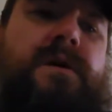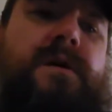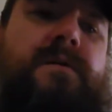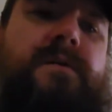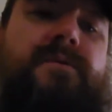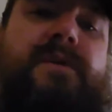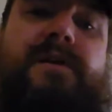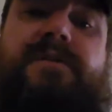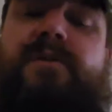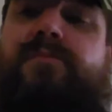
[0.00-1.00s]
This is
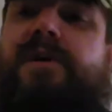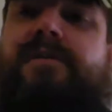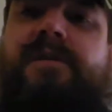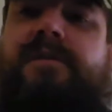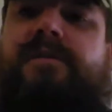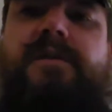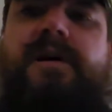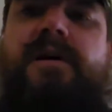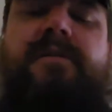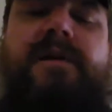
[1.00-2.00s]
actually a blessing in
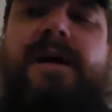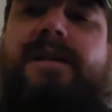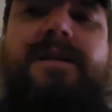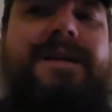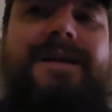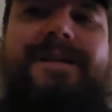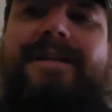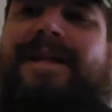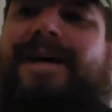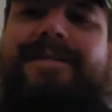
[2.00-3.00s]
disguise. I
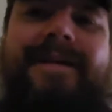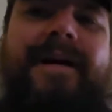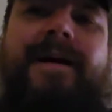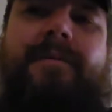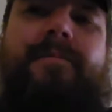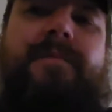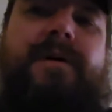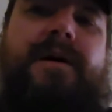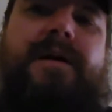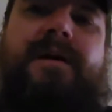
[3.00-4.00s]
needed that time.
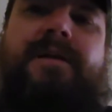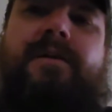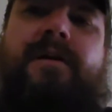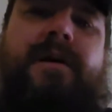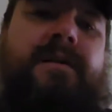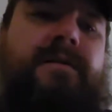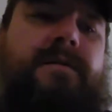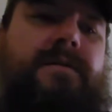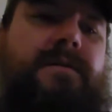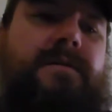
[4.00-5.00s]
I had not,
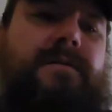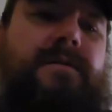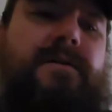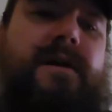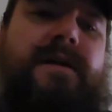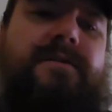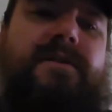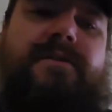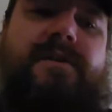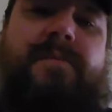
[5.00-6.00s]
I had
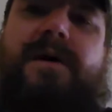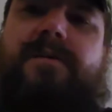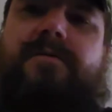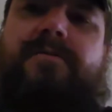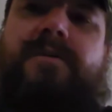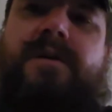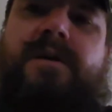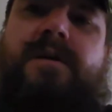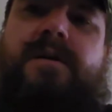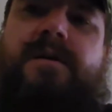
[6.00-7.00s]
just come out of
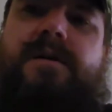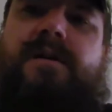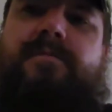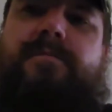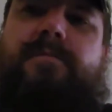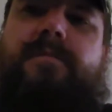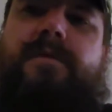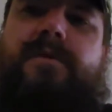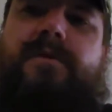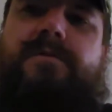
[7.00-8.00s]
a
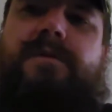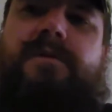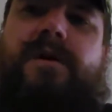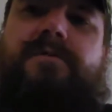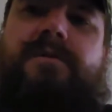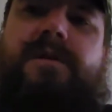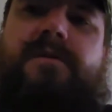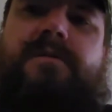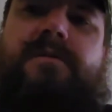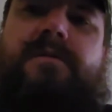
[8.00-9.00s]
cult
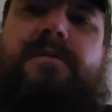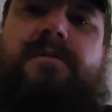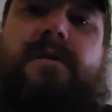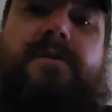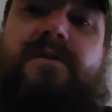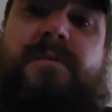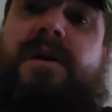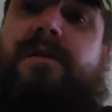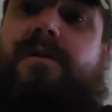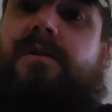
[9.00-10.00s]
indoctrination. I just come out
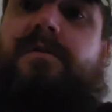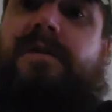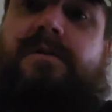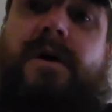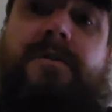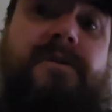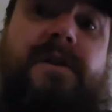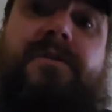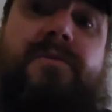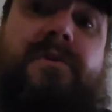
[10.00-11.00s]
of the cult. The
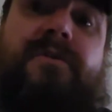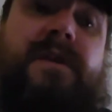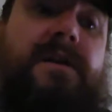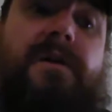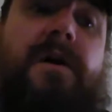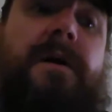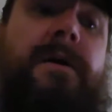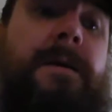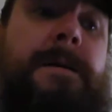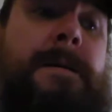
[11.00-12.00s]
indoctrination wasn't yet gone,
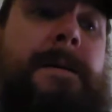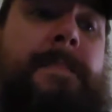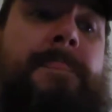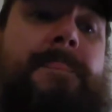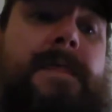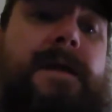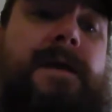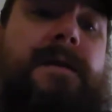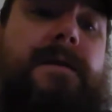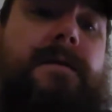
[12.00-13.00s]

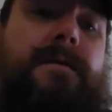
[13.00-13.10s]
and